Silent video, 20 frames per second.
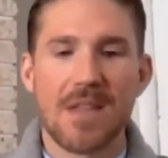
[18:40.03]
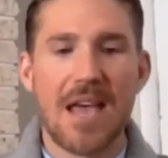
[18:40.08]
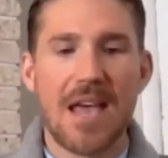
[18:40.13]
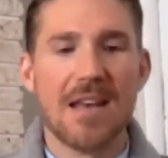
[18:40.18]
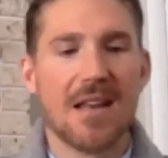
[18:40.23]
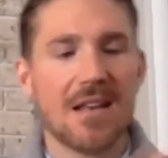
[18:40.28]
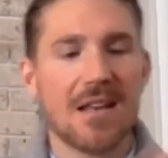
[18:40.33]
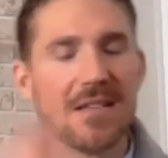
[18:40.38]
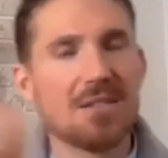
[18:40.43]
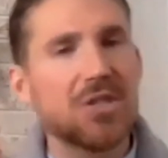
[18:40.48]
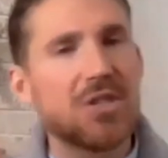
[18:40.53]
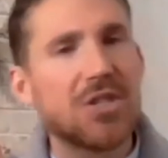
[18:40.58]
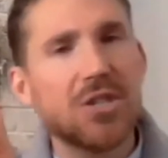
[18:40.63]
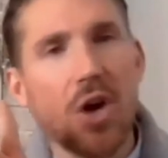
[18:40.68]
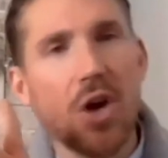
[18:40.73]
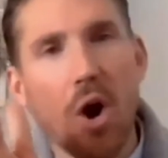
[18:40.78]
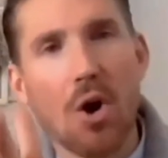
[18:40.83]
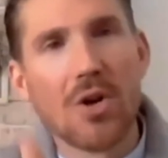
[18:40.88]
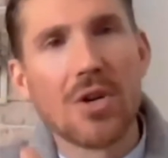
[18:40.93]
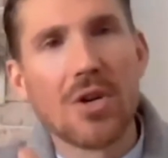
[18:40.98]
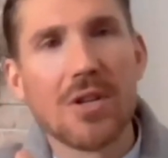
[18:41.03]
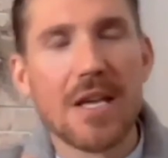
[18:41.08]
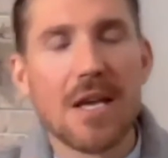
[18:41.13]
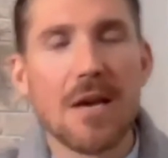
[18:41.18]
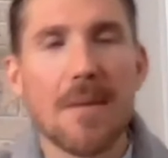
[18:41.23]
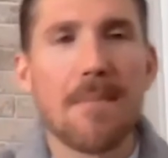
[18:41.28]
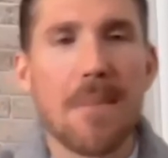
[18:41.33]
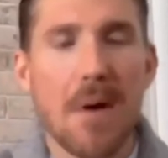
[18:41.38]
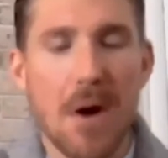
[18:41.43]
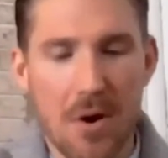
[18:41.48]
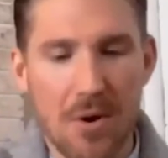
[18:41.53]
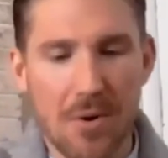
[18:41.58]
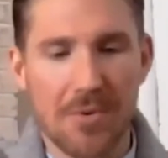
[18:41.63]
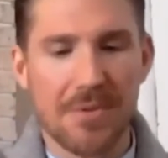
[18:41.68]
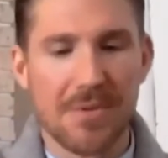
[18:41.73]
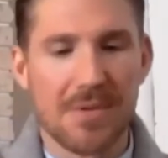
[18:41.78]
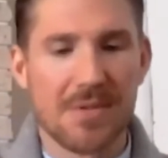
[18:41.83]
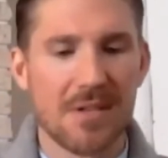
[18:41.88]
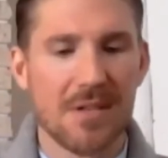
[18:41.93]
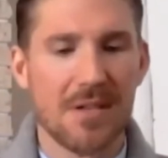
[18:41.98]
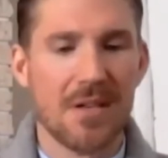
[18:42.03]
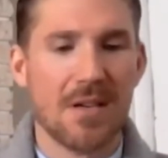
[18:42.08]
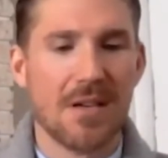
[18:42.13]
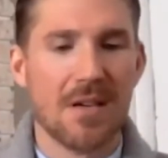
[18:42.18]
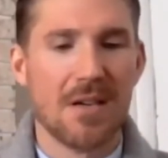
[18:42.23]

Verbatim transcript: And it is totally opposed